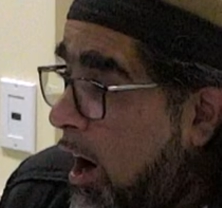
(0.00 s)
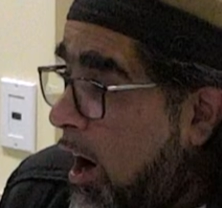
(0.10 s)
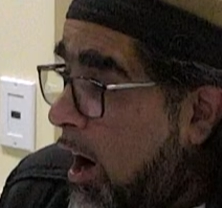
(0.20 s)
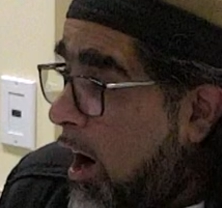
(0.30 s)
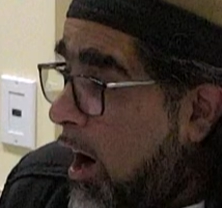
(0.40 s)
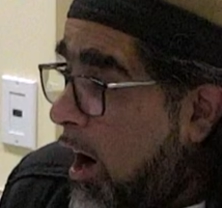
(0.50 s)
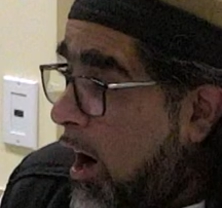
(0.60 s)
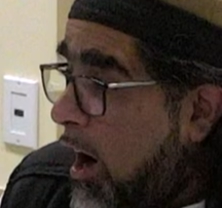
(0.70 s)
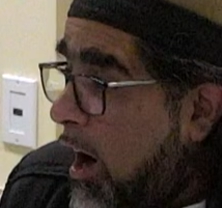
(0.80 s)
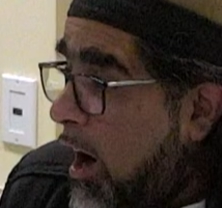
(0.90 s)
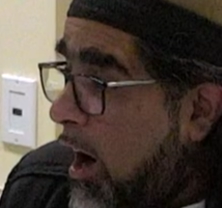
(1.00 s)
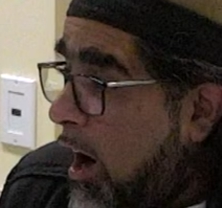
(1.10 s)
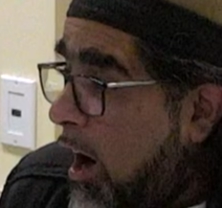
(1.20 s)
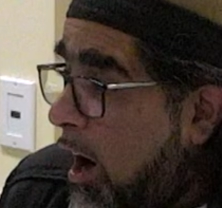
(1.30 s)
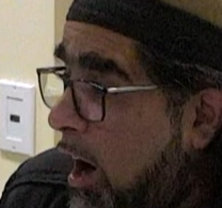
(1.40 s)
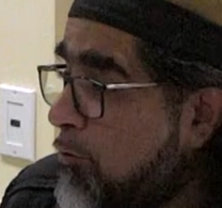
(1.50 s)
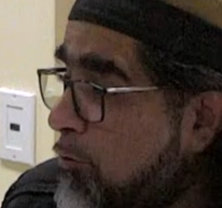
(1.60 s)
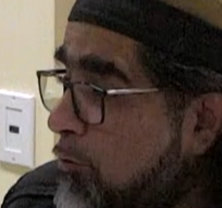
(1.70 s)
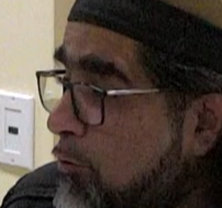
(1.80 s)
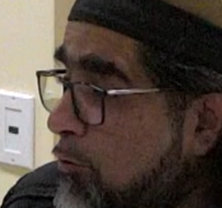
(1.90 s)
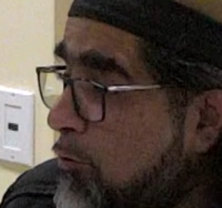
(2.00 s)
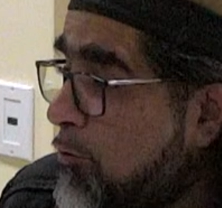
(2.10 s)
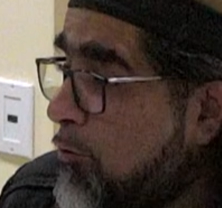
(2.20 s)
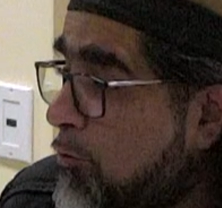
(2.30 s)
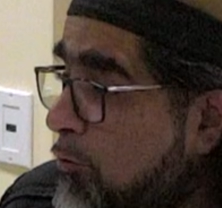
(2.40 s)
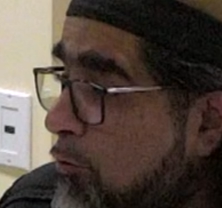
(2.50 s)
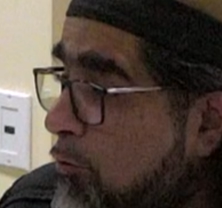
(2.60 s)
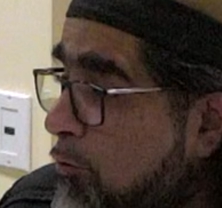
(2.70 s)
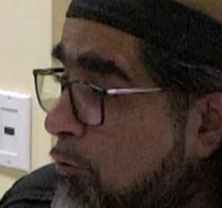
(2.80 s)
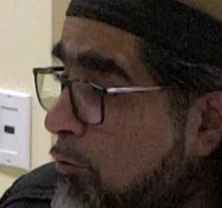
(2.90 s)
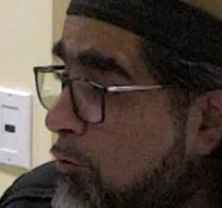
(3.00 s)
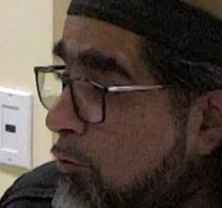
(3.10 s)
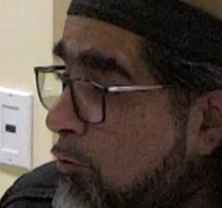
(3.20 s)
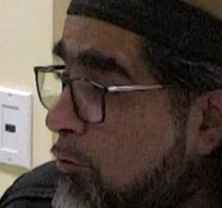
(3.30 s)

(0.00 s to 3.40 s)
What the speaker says: Nothing is said.